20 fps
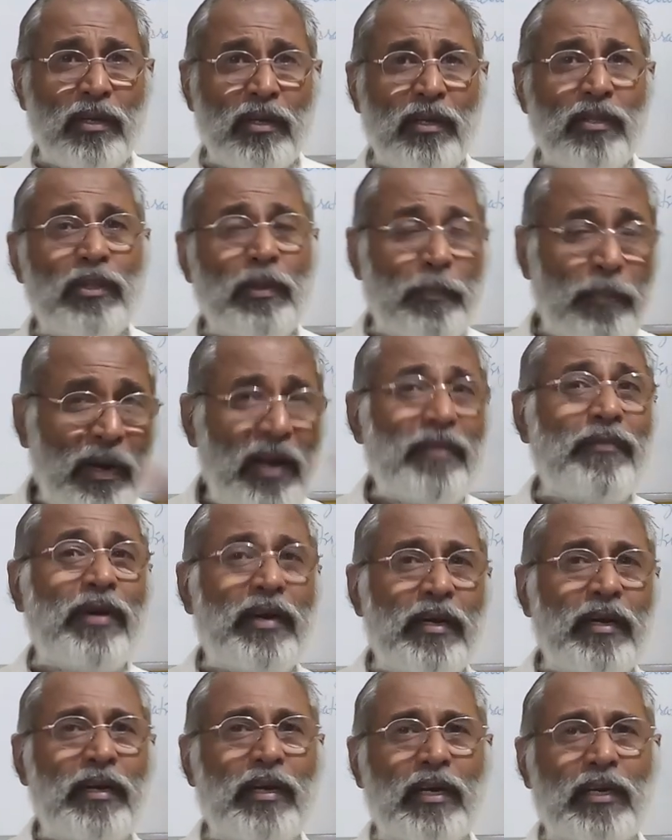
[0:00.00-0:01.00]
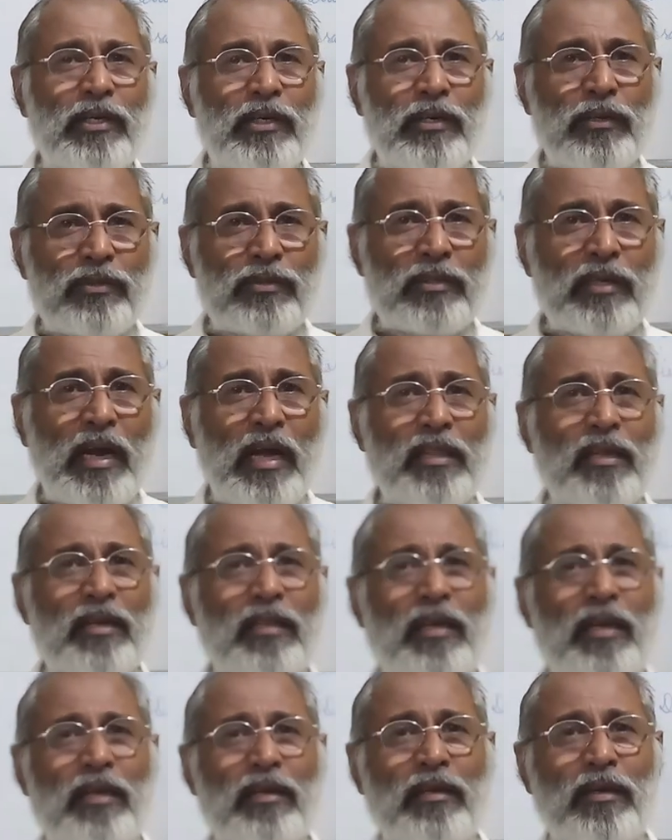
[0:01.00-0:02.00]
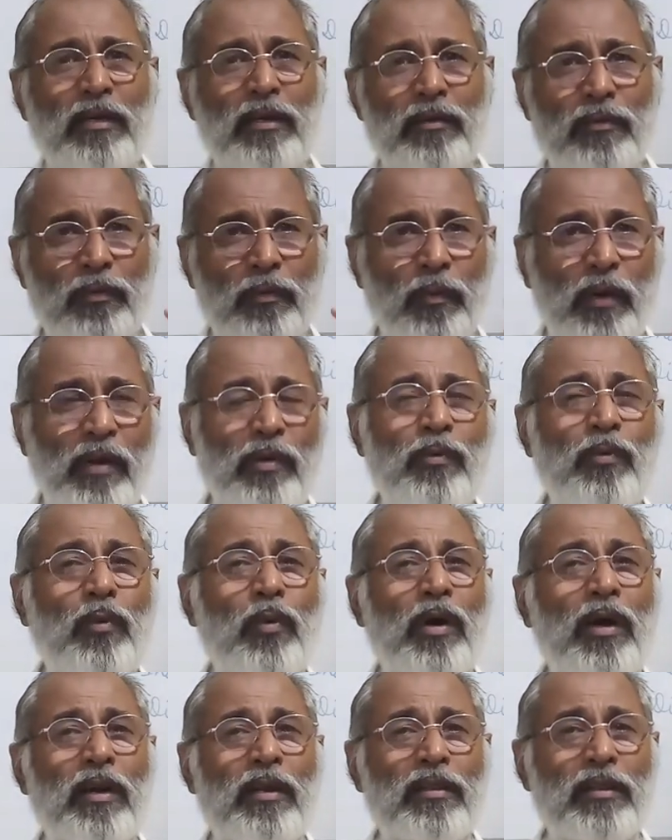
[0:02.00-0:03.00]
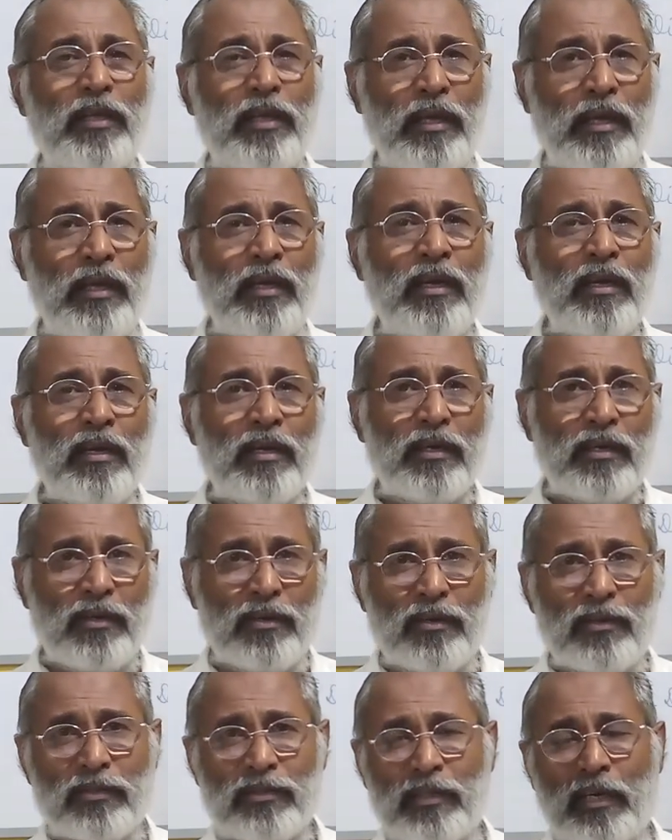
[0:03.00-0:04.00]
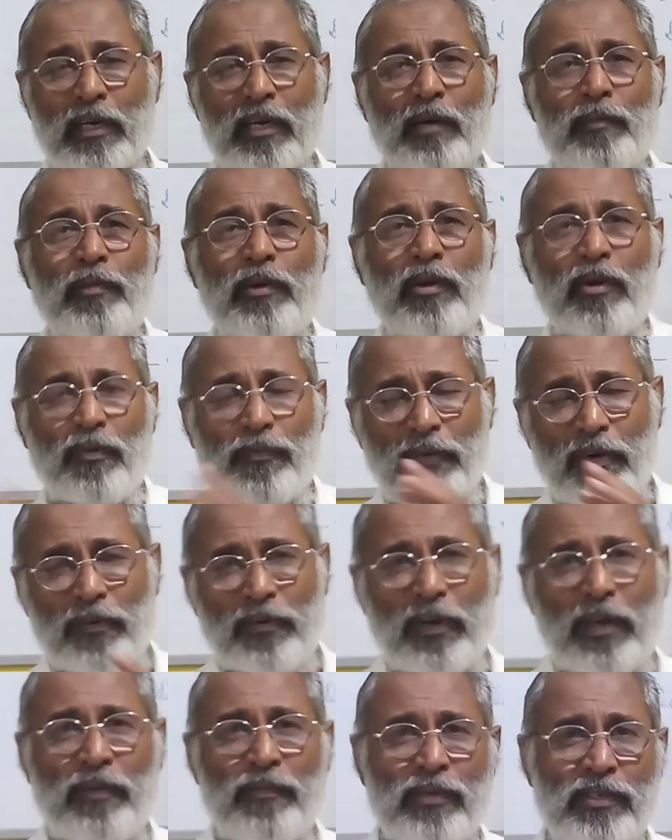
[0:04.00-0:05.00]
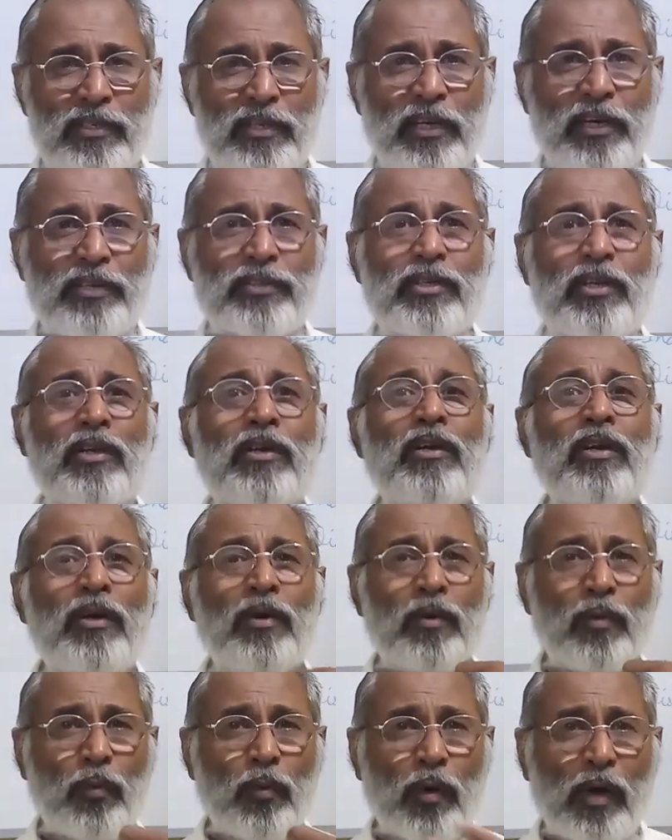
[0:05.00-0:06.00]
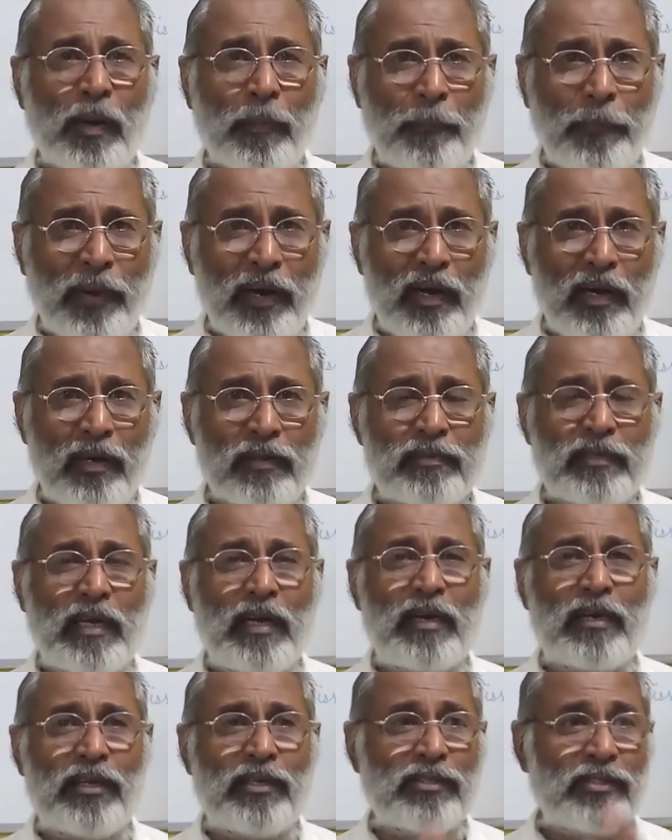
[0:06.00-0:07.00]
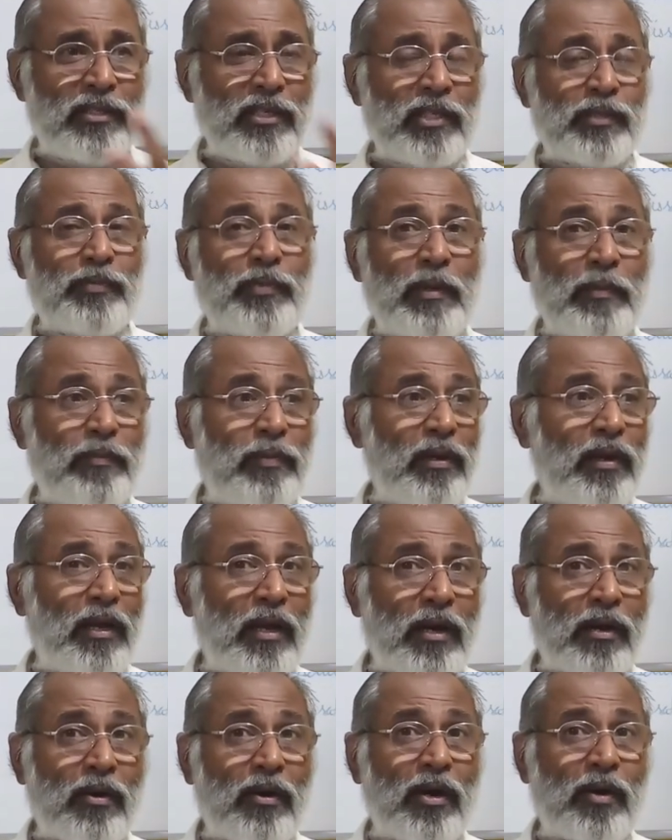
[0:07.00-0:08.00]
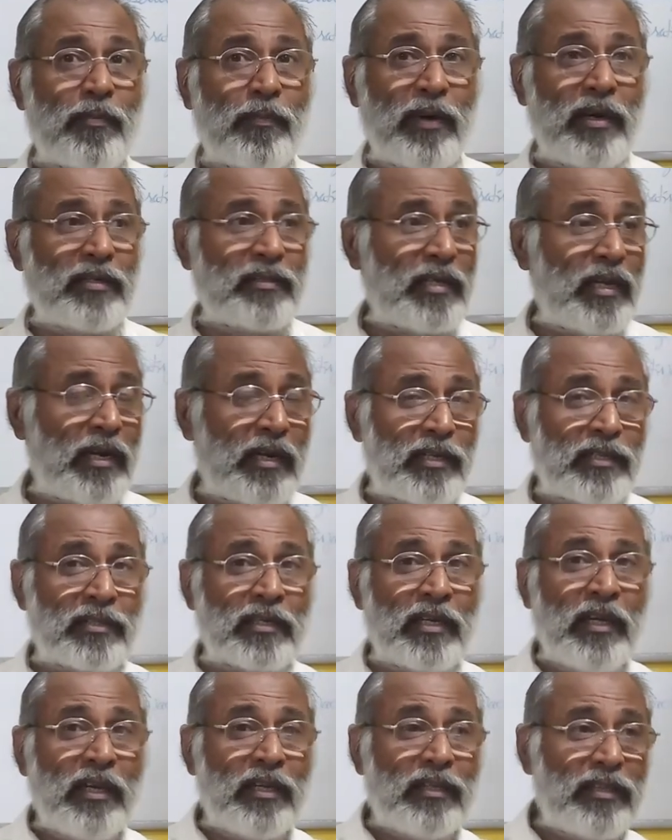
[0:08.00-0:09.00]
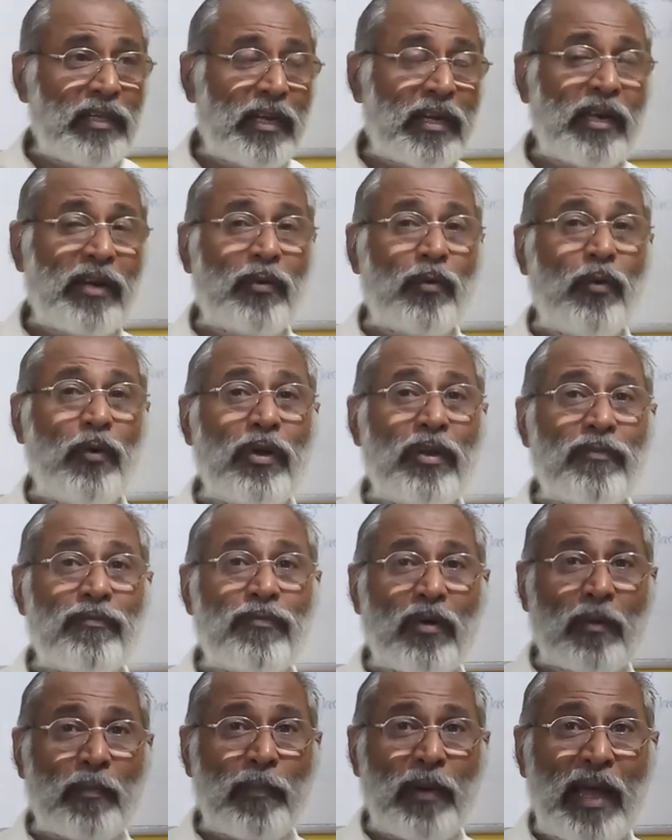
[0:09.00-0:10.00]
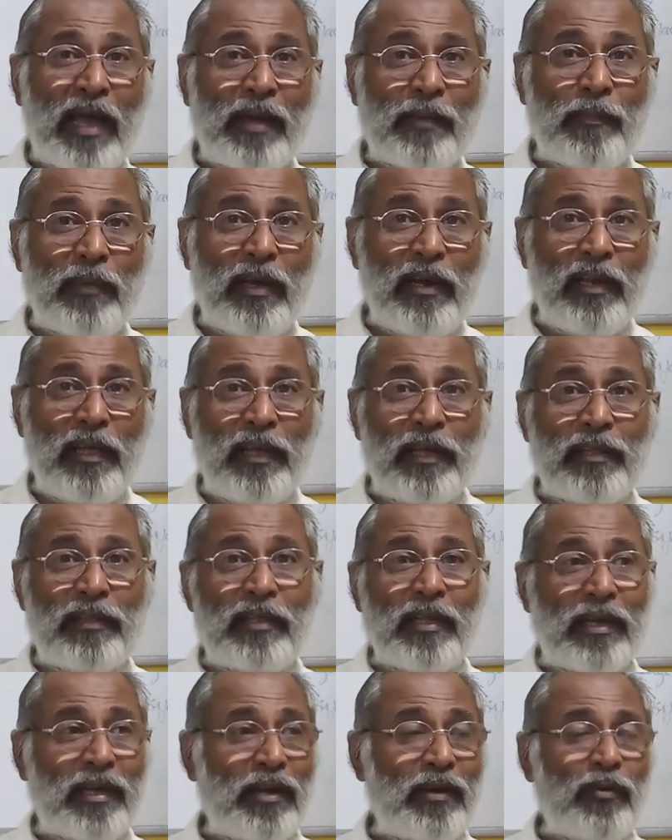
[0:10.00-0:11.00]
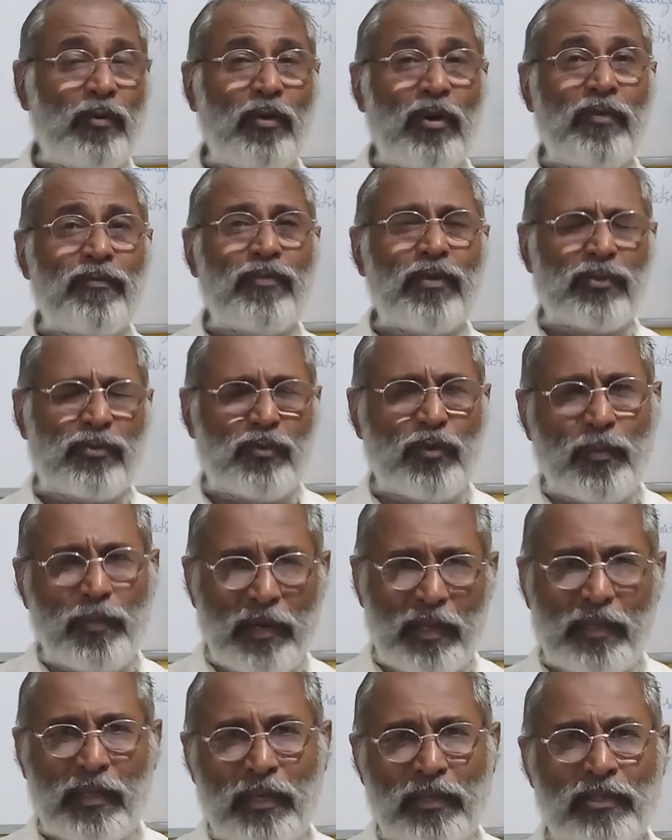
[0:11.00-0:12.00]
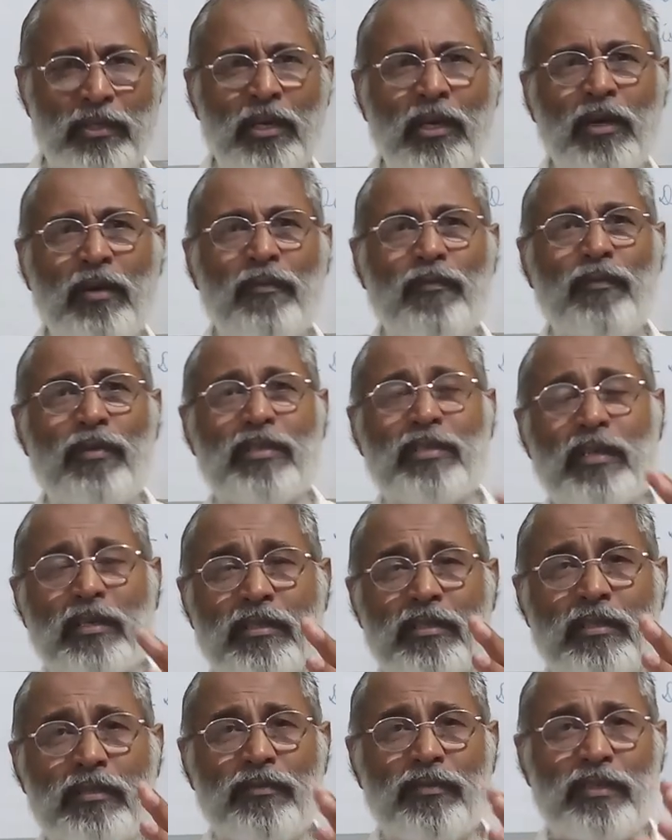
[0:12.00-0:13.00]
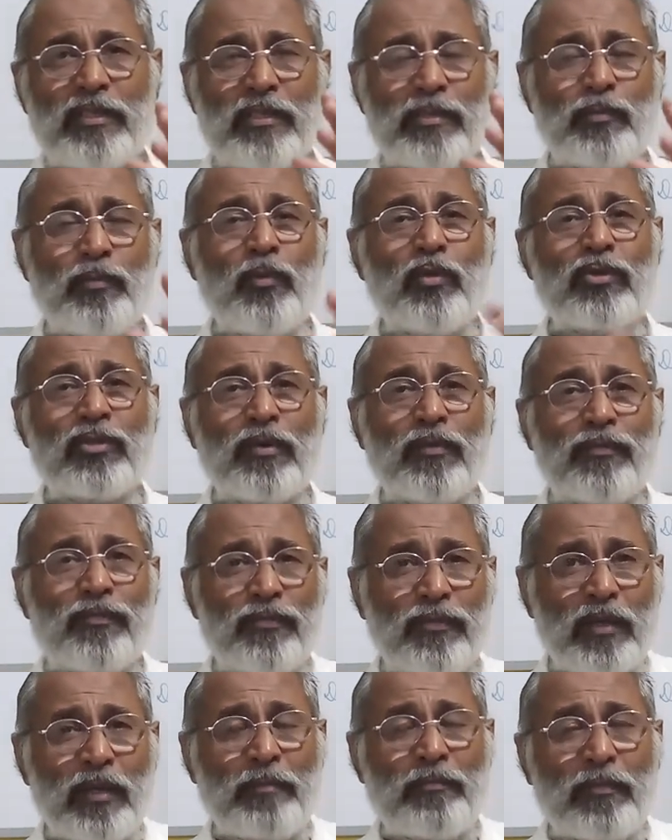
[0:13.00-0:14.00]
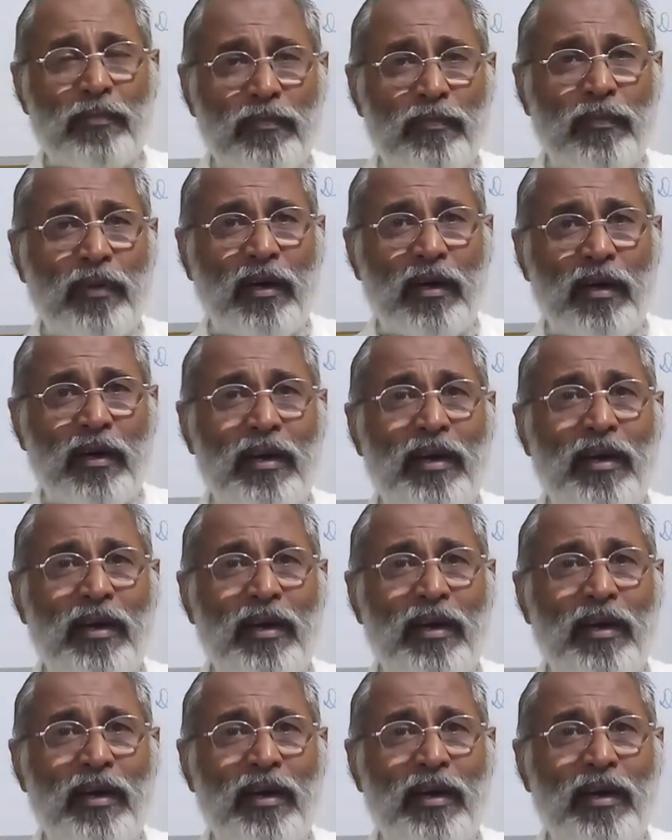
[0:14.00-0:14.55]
in the private detectives, rather than one who are in the, you know, Central Bureau of Investigation, who are paid salaries. These people are not paid salaries. They can go in for blackmailing. They can go in for so many things, which is most of them are